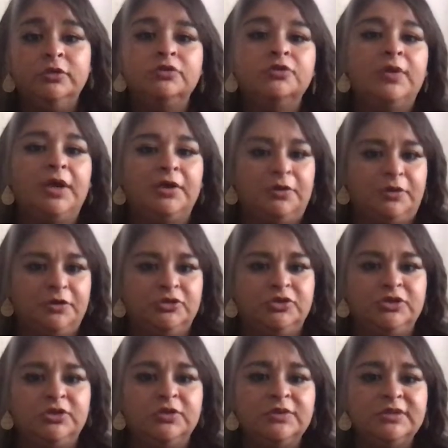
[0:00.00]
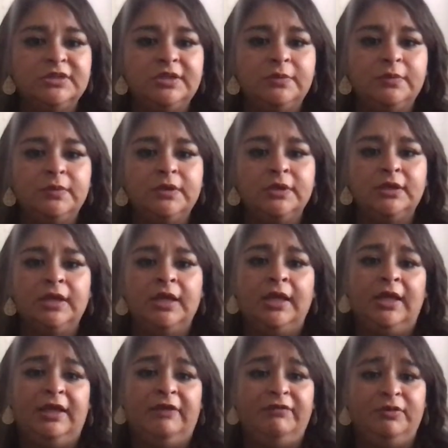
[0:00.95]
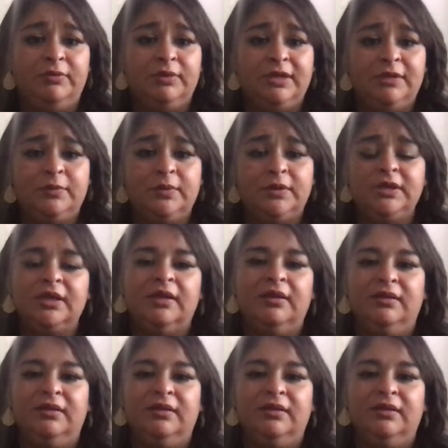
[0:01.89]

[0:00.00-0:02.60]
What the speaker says: Do I urge you to go see one if you need one?